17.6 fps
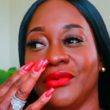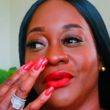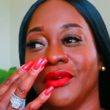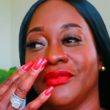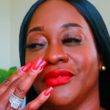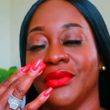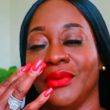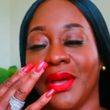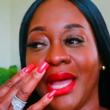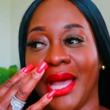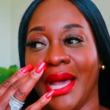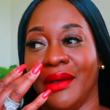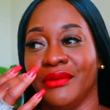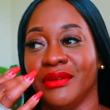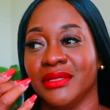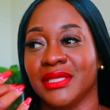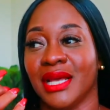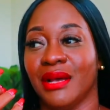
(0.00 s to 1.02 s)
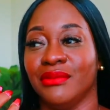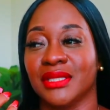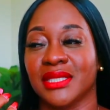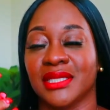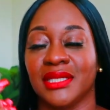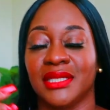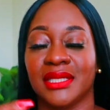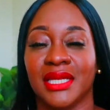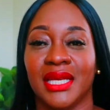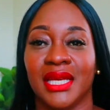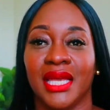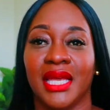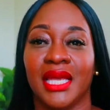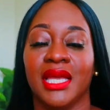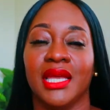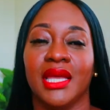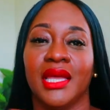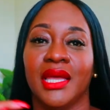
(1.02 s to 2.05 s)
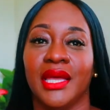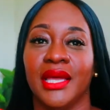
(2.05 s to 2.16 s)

for a few hours I was cooking